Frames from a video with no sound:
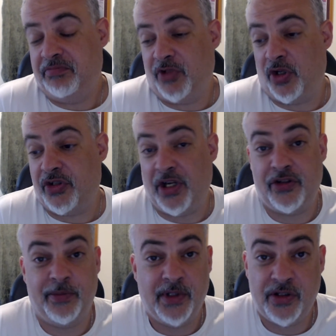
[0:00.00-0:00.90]

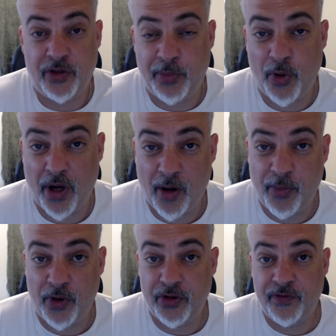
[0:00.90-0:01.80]
ostensibly support our
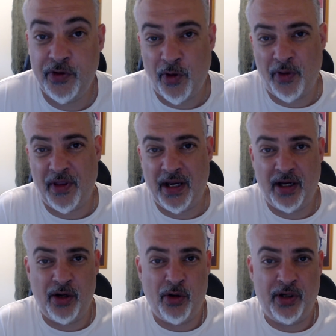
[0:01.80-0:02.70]
point of view, are they
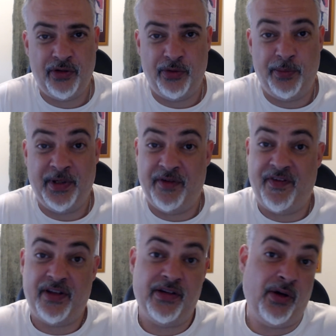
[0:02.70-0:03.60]
going to be
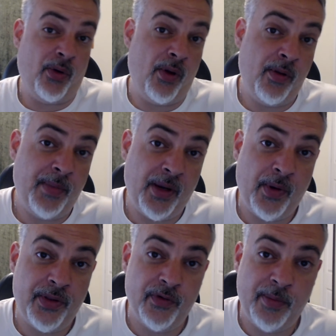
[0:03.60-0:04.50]
affected at all by
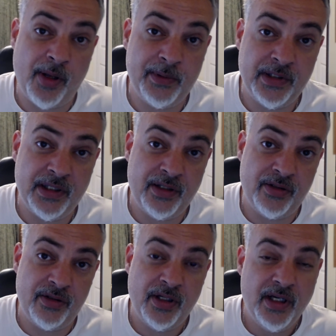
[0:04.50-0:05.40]
what the
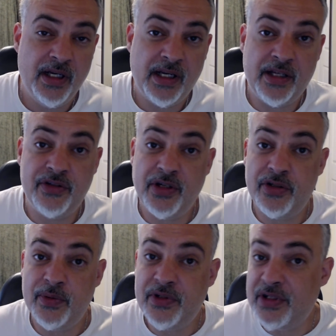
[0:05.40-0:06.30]
Republican
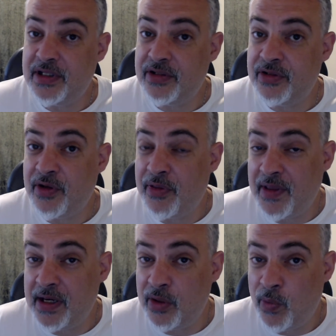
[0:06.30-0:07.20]
constituencies
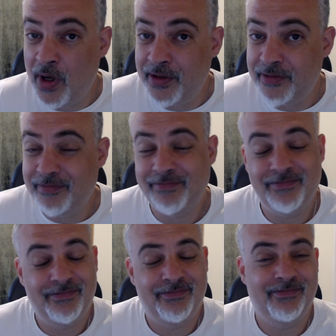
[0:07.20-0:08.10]
think and want?
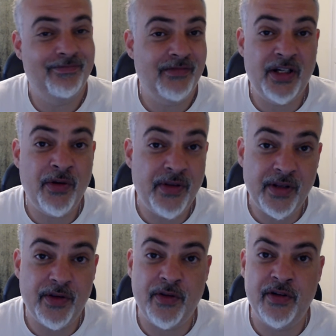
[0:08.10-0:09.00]
I don't
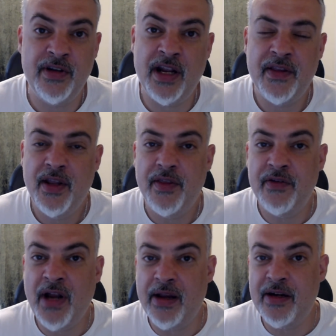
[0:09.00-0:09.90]
think so. They're
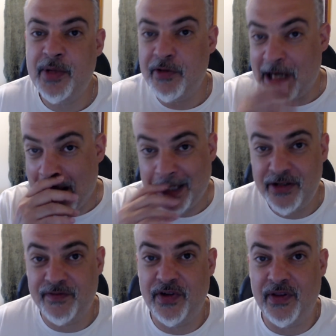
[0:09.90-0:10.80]
not going to be
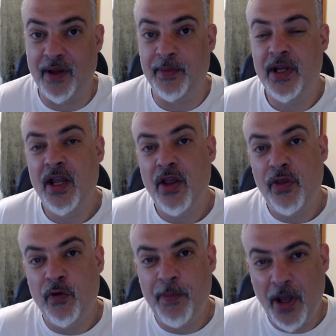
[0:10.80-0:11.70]
reactive to them.
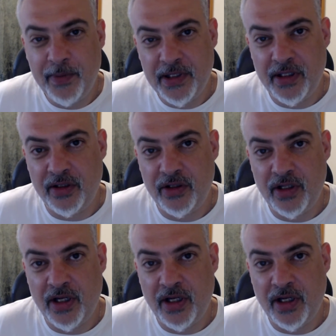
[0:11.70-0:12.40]
The Republican